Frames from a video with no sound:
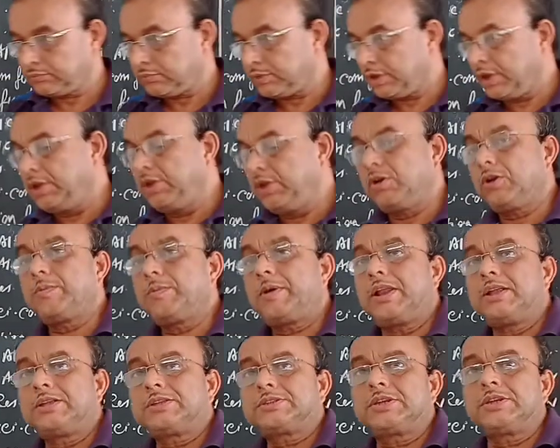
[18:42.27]
in your
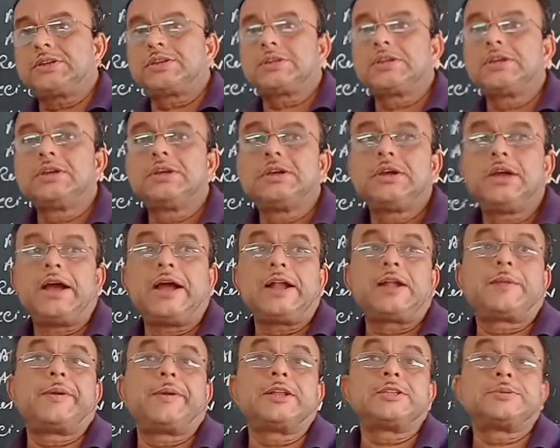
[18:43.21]
balance sheet,
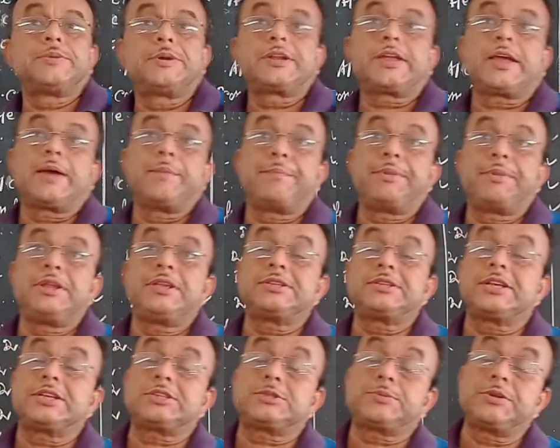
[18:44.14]
advertisement campaigning
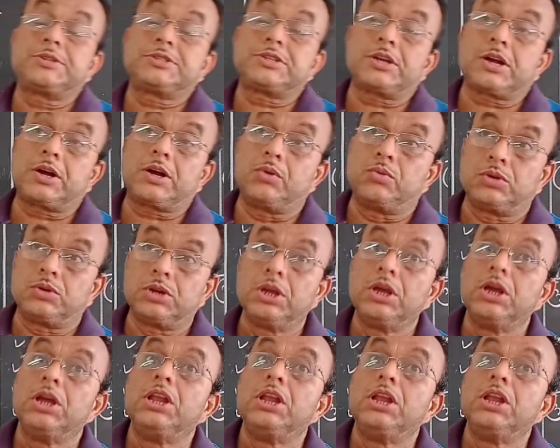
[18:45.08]
suspense account.